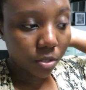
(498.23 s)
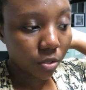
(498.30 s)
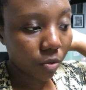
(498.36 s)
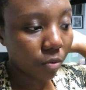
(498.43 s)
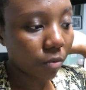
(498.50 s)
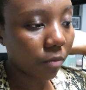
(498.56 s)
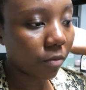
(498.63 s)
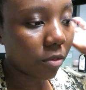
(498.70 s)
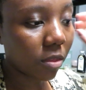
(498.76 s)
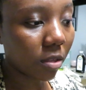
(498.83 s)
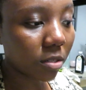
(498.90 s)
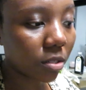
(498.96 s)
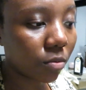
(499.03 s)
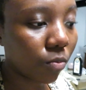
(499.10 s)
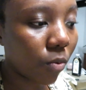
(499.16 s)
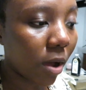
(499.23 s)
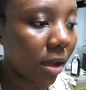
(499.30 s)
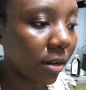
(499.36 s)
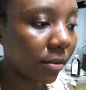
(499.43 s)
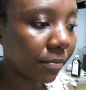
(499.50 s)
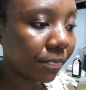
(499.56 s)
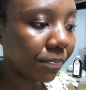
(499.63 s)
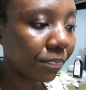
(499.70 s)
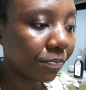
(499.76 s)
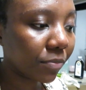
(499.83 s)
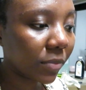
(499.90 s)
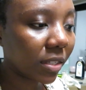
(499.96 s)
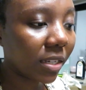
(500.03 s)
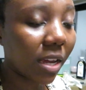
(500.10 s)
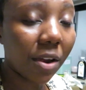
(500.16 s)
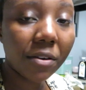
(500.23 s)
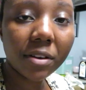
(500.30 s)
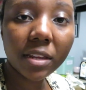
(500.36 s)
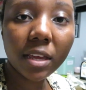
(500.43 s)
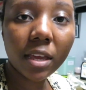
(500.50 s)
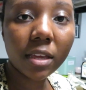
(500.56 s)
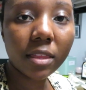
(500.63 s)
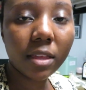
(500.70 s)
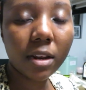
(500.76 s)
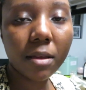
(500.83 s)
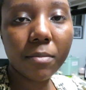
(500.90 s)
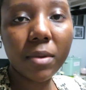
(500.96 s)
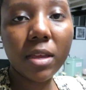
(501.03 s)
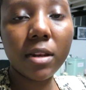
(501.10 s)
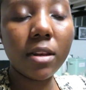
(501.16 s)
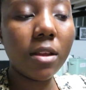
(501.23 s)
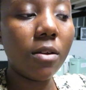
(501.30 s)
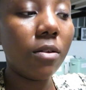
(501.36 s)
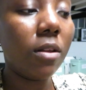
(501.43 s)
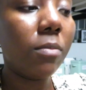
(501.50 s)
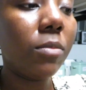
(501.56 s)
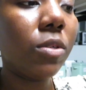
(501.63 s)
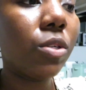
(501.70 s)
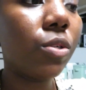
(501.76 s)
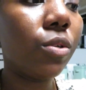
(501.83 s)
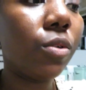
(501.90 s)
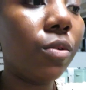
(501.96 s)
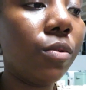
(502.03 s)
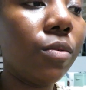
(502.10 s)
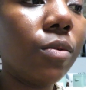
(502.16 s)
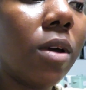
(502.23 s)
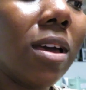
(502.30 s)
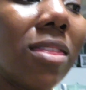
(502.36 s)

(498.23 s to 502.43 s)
So this one carrot cake that I made now, let me show you.